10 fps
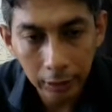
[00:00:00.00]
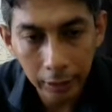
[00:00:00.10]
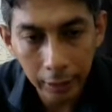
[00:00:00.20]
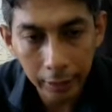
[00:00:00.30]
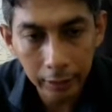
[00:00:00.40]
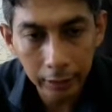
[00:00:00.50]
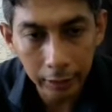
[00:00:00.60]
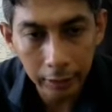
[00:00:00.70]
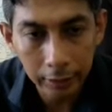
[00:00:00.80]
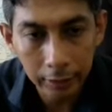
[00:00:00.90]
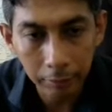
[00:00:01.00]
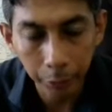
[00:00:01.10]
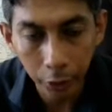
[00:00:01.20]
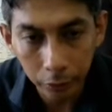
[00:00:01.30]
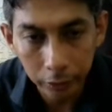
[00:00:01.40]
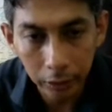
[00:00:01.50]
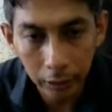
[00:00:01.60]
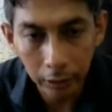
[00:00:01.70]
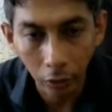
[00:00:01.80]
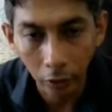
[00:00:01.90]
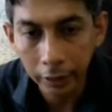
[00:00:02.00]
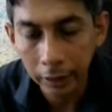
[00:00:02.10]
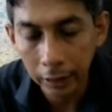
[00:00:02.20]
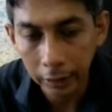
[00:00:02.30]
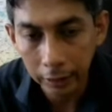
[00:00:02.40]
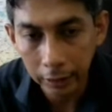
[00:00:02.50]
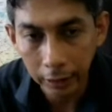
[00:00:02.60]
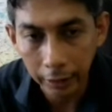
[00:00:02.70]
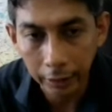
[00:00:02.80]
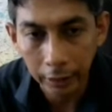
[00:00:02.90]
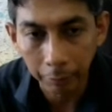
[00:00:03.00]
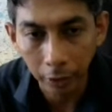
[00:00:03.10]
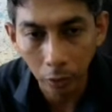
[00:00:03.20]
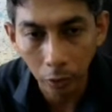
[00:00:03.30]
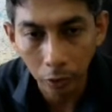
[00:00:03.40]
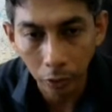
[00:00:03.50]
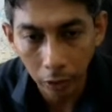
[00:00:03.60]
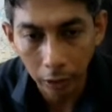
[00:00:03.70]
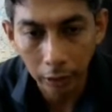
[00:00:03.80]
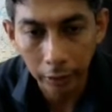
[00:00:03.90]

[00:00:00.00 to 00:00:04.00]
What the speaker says: that is built or integrated in the microcontroller,